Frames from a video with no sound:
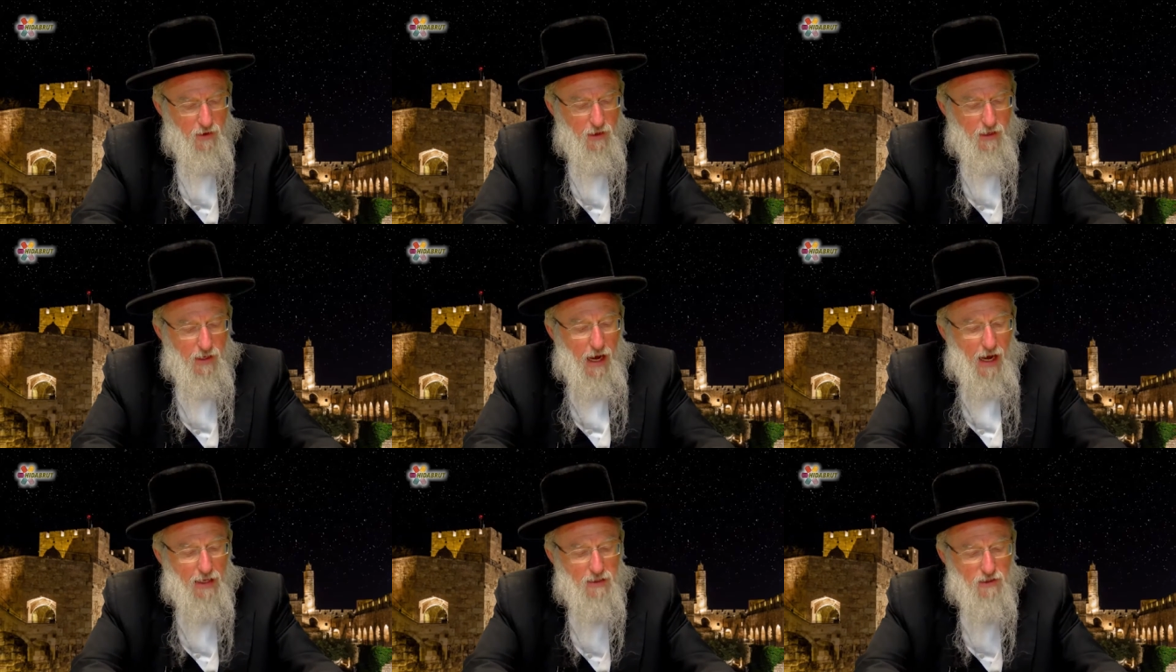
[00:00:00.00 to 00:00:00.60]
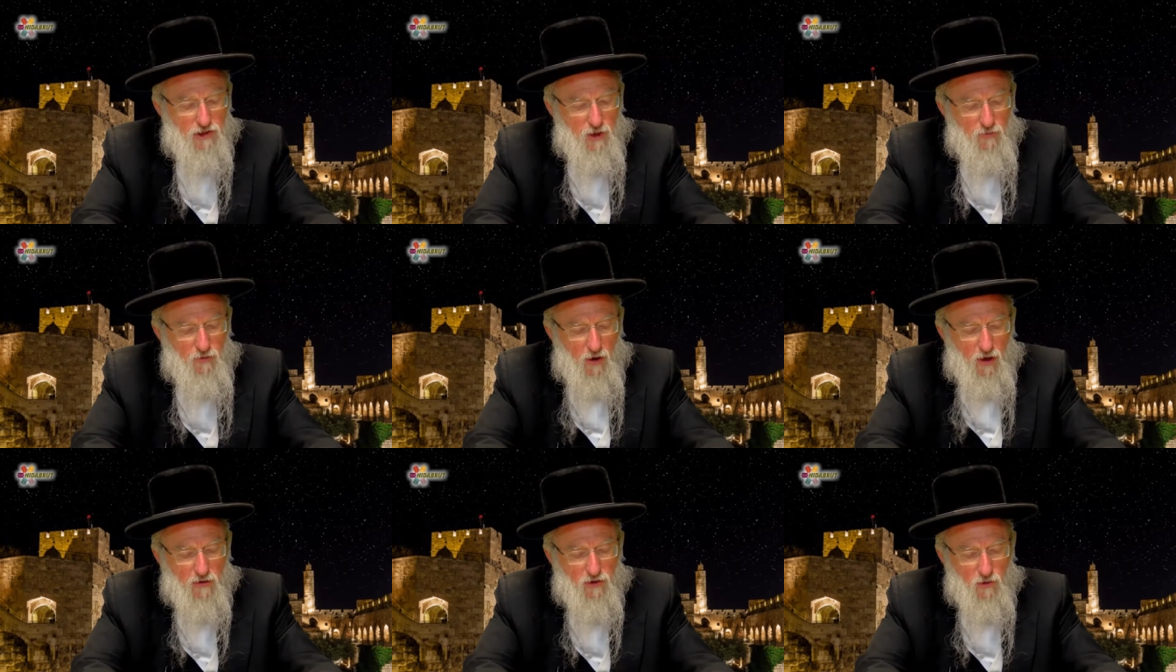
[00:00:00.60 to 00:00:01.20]
He guided the sheep
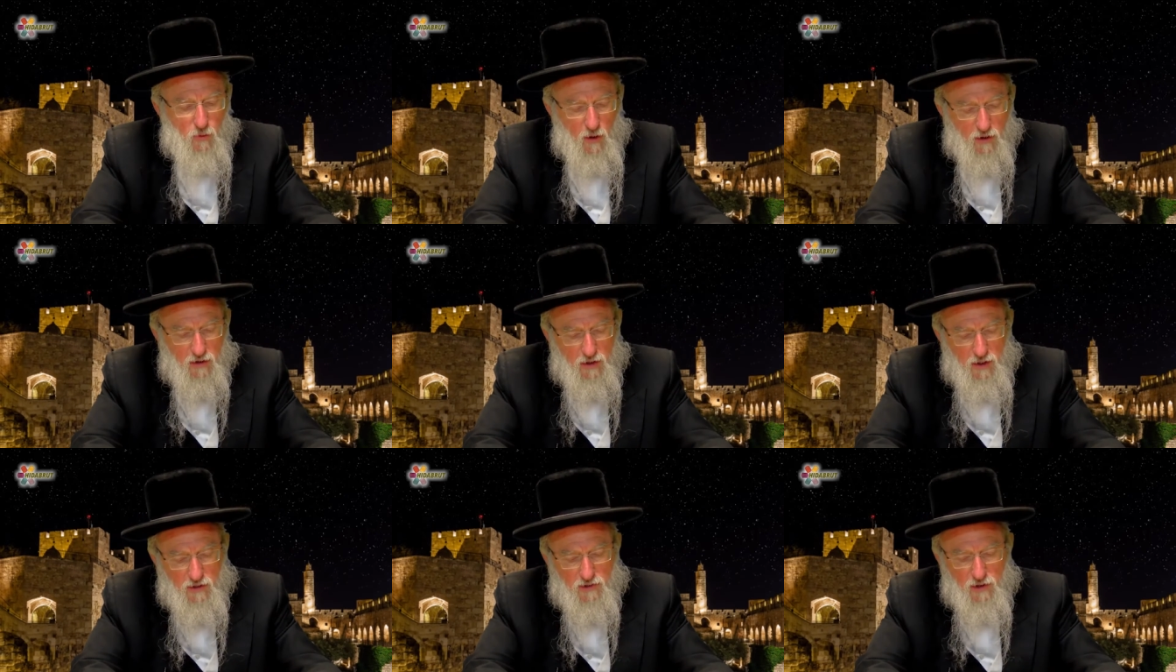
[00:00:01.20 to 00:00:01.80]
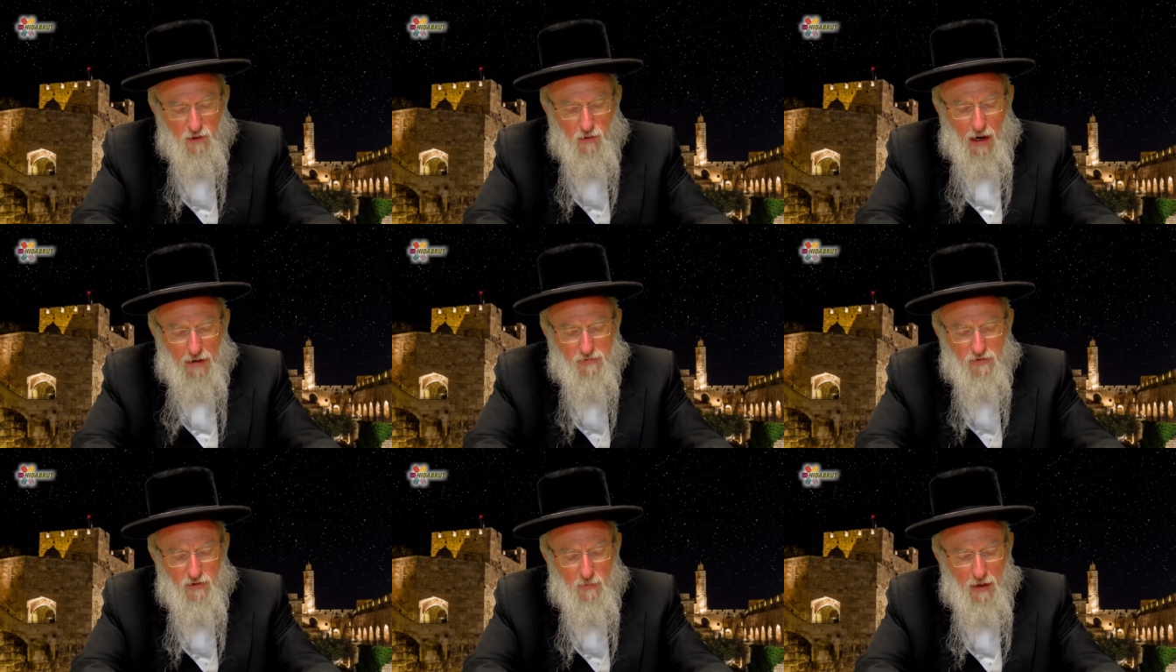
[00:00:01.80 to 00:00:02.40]
far into the wilderness. He
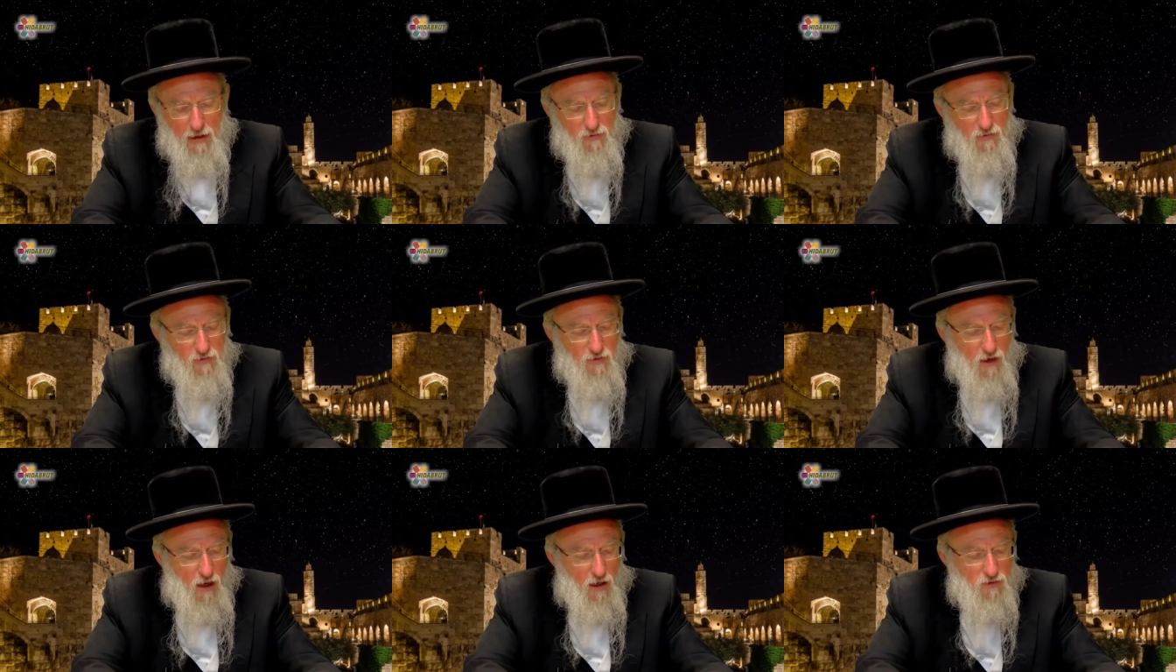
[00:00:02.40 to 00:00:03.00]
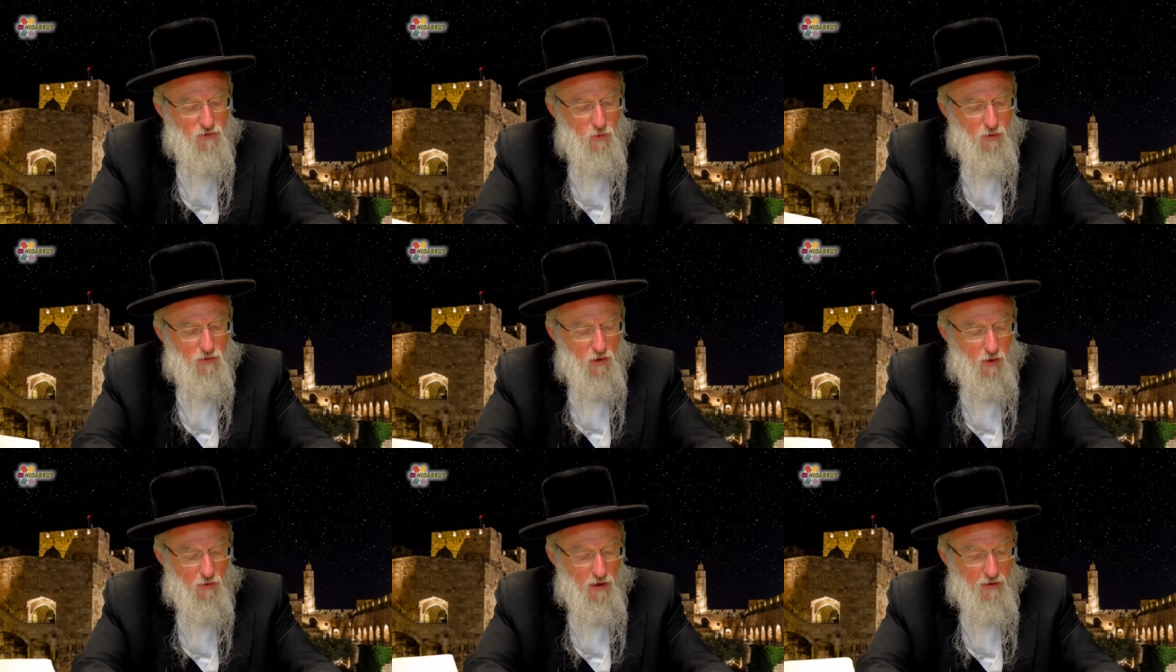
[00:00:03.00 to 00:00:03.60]
arrived at the mountain of God
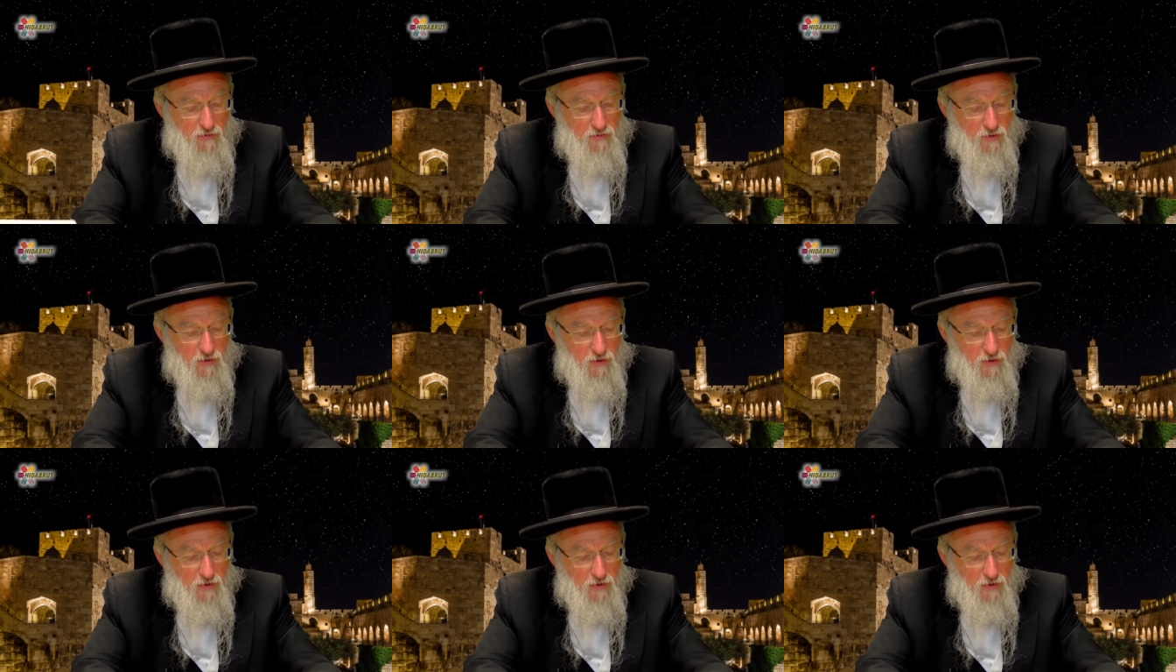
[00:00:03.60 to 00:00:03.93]
toward Chorev.